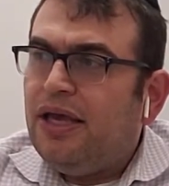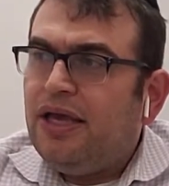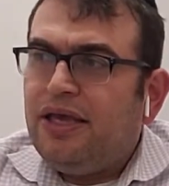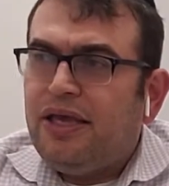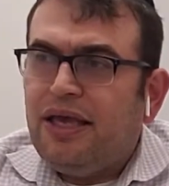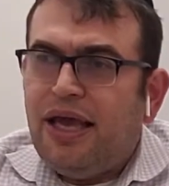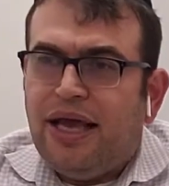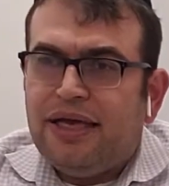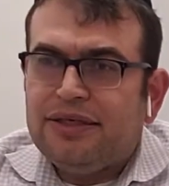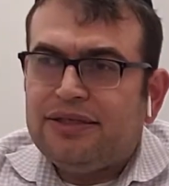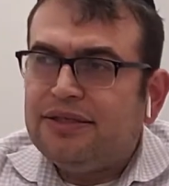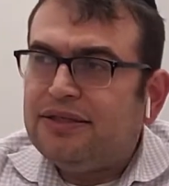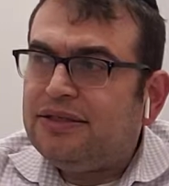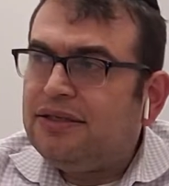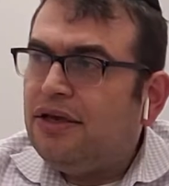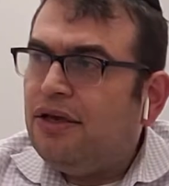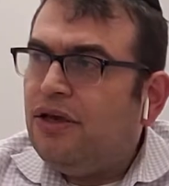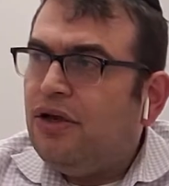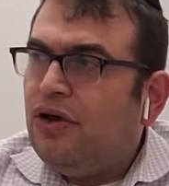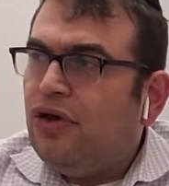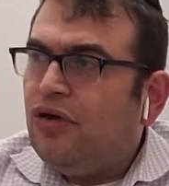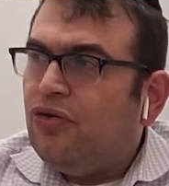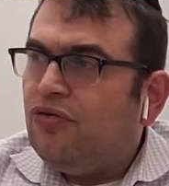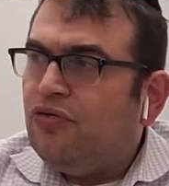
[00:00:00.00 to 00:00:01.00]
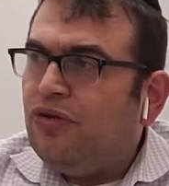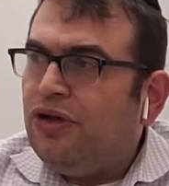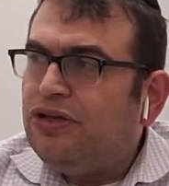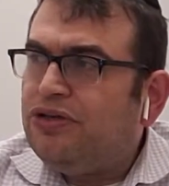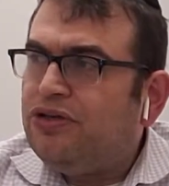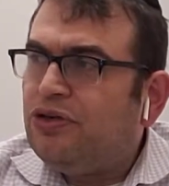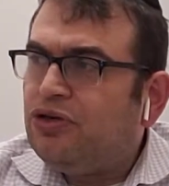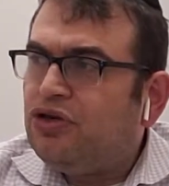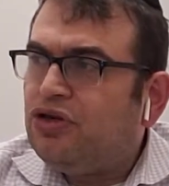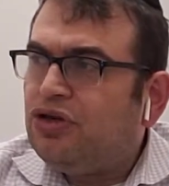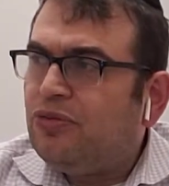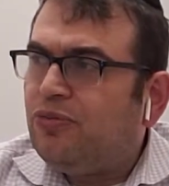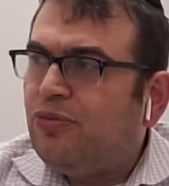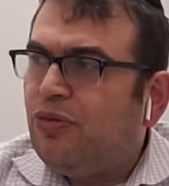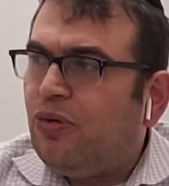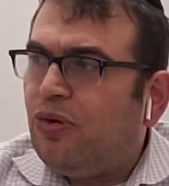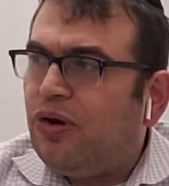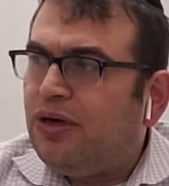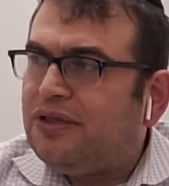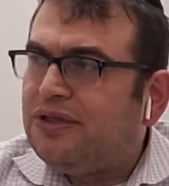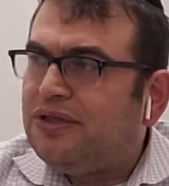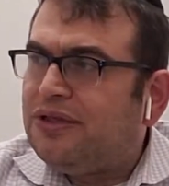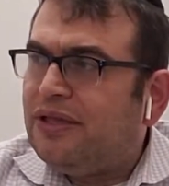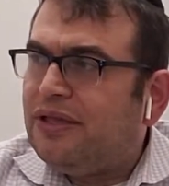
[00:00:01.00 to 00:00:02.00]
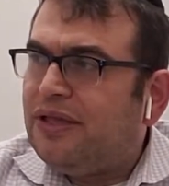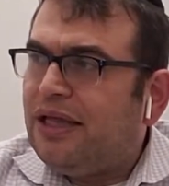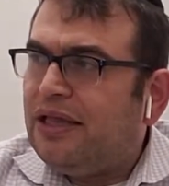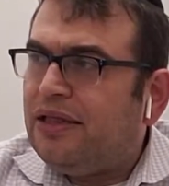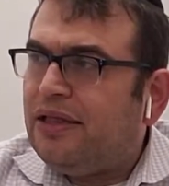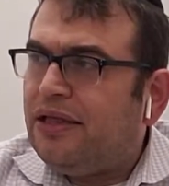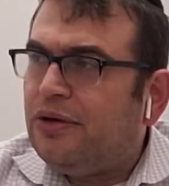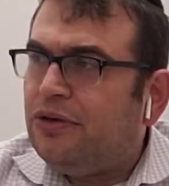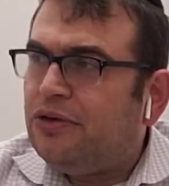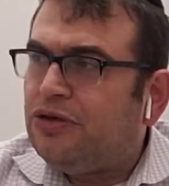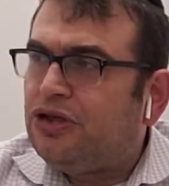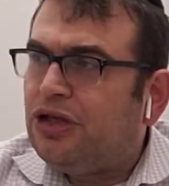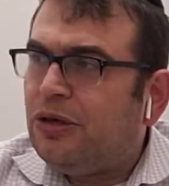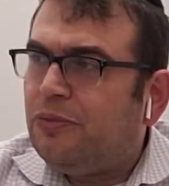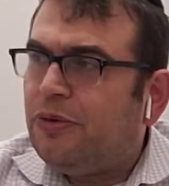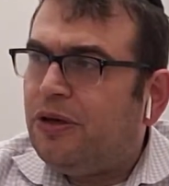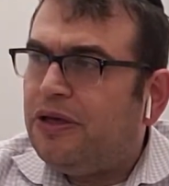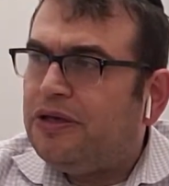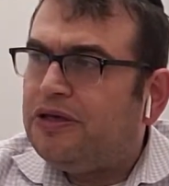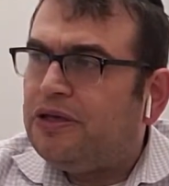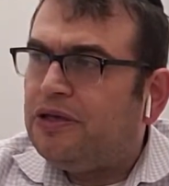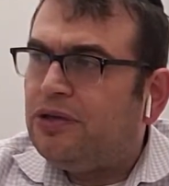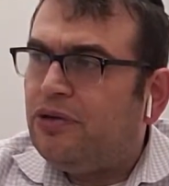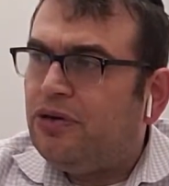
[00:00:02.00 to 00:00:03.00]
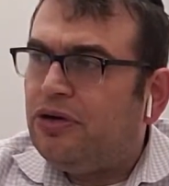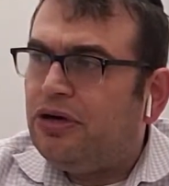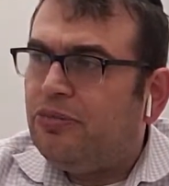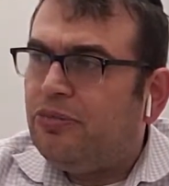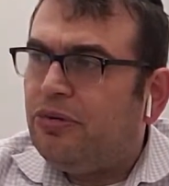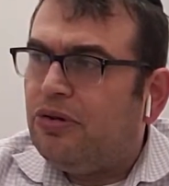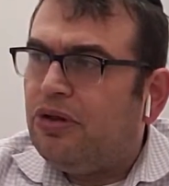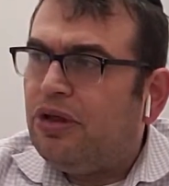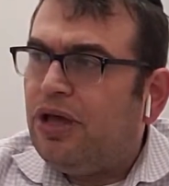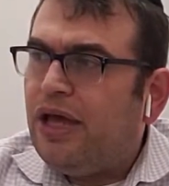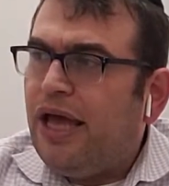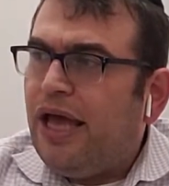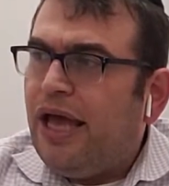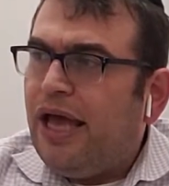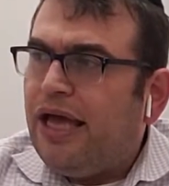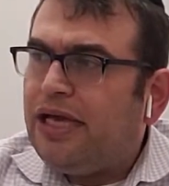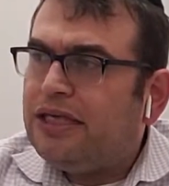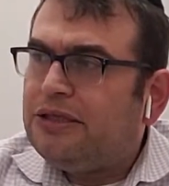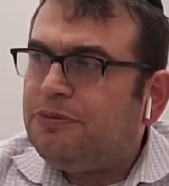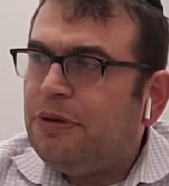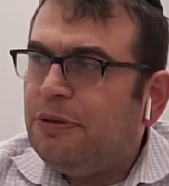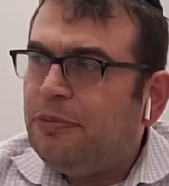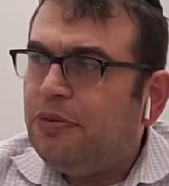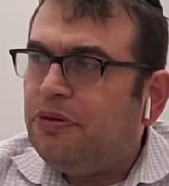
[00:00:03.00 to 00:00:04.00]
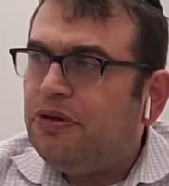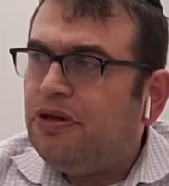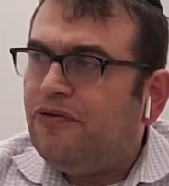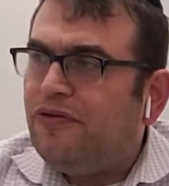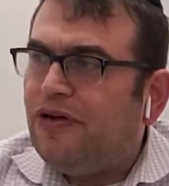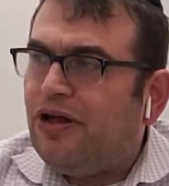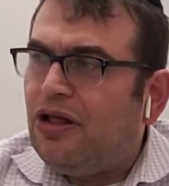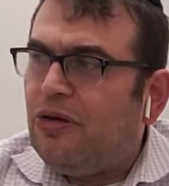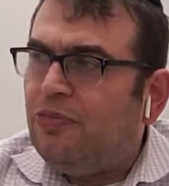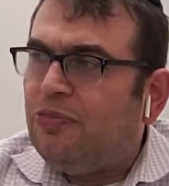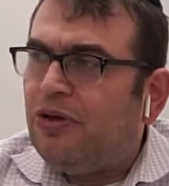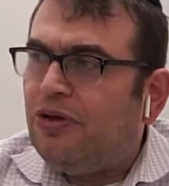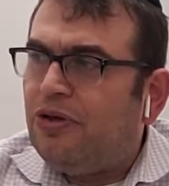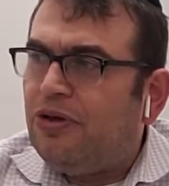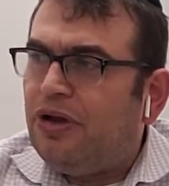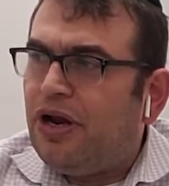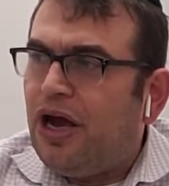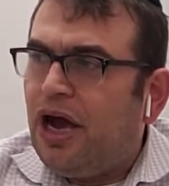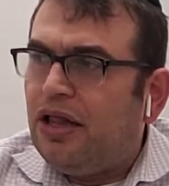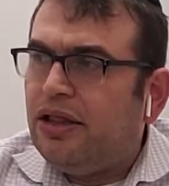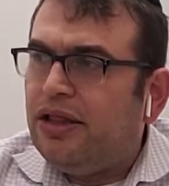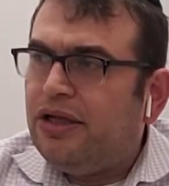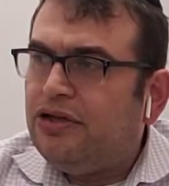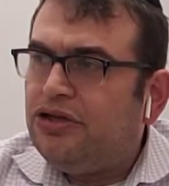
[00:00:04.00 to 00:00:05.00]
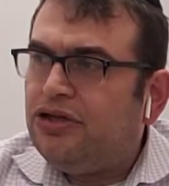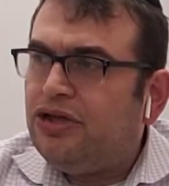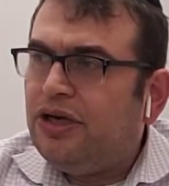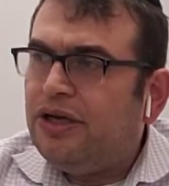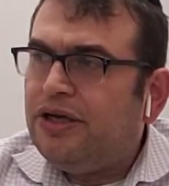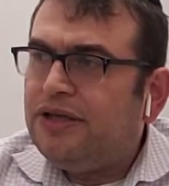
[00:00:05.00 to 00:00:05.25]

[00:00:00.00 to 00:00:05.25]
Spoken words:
Yes, Research supports that leadership is learnable as people develop their knowledge,